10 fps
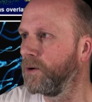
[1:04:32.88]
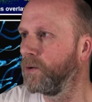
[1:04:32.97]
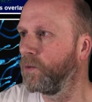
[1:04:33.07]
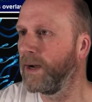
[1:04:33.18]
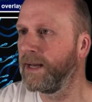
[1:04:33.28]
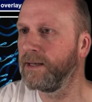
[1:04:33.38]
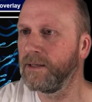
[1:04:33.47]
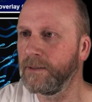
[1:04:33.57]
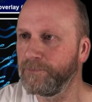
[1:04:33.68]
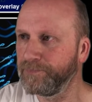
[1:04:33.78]
when
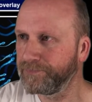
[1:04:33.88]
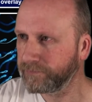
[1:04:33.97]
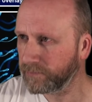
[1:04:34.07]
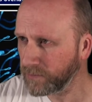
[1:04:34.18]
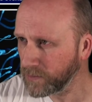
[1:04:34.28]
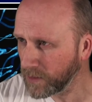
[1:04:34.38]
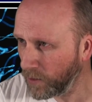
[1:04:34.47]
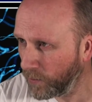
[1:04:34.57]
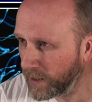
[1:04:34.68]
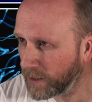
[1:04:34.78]

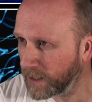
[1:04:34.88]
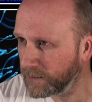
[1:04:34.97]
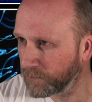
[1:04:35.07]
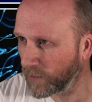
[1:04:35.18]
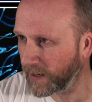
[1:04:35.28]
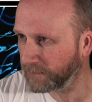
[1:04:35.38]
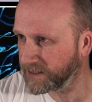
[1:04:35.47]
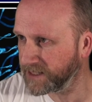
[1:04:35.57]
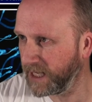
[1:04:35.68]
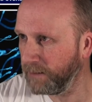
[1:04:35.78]
I brought up
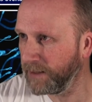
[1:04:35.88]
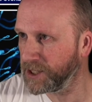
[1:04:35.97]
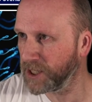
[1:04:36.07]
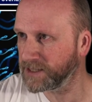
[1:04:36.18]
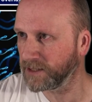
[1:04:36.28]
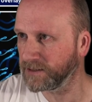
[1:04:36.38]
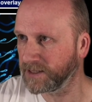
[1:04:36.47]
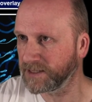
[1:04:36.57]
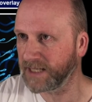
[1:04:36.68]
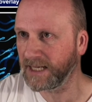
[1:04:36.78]
this image, as I was
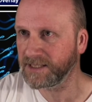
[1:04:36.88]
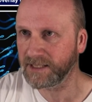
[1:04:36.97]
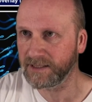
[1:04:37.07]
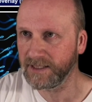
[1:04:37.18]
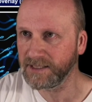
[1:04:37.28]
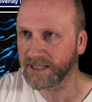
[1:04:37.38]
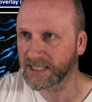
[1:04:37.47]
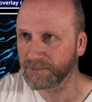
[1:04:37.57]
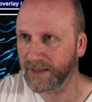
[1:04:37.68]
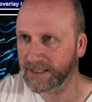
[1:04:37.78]
discussing this
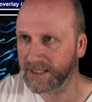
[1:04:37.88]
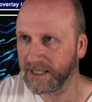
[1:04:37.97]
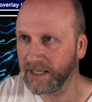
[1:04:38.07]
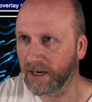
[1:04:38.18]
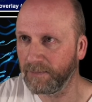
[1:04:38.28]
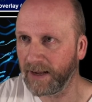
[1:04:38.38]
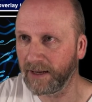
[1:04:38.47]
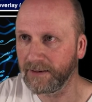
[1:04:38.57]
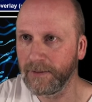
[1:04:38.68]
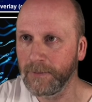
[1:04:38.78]
aspect here
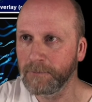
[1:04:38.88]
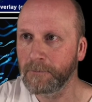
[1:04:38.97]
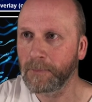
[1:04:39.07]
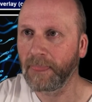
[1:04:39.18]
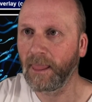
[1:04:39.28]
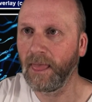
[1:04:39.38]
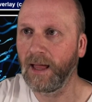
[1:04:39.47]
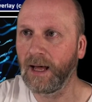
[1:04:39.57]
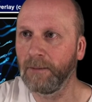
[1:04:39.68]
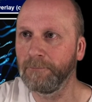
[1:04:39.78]
about
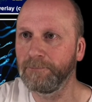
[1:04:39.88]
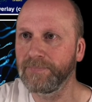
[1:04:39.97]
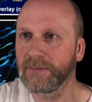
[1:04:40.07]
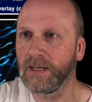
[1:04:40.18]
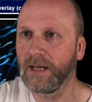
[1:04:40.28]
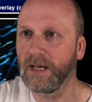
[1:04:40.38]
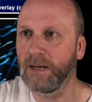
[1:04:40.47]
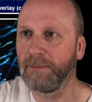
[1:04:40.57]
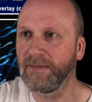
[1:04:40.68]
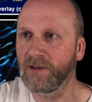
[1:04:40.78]

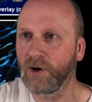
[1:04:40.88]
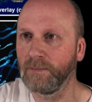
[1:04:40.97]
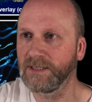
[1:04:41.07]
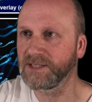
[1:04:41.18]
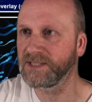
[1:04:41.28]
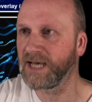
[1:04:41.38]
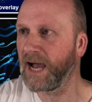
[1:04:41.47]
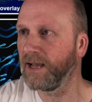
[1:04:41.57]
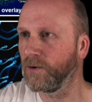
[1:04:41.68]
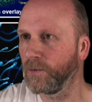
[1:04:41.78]
the comet's
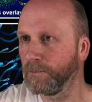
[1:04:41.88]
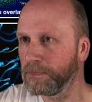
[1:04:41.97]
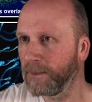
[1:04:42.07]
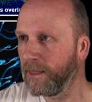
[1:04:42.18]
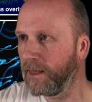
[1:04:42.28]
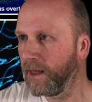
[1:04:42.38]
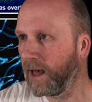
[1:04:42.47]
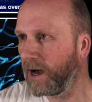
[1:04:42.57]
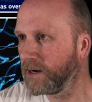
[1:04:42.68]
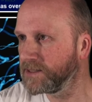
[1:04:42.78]
tail,
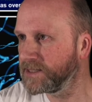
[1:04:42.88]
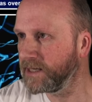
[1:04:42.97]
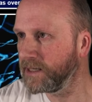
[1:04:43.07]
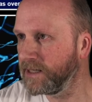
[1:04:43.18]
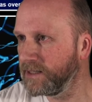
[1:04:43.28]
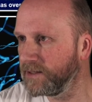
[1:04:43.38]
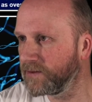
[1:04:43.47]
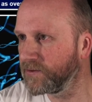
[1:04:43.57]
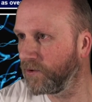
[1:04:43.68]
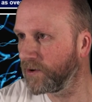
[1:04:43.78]
I suddenly
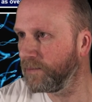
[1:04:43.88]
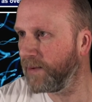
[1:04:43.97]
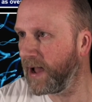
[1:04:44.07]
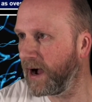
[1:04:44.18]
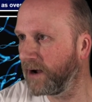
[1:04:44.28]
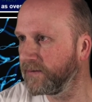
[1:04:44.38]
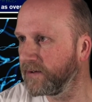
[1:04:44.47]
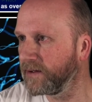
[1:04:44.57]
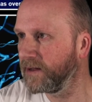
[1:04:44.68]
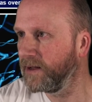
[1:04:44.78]
thought
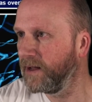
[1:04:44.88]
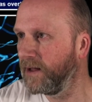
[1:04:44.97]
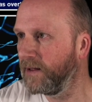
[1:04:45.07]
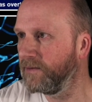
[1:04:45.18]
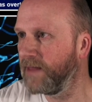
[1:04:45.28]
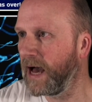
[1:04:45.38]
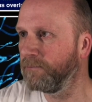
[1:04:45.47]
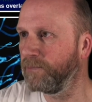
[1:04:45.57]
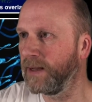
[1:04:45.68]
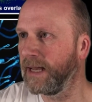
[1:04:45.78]
about
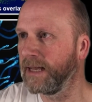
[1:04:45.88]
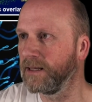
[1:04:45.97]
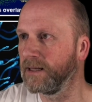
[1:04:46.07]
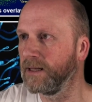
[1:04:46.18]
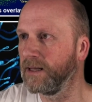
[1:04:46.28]
that being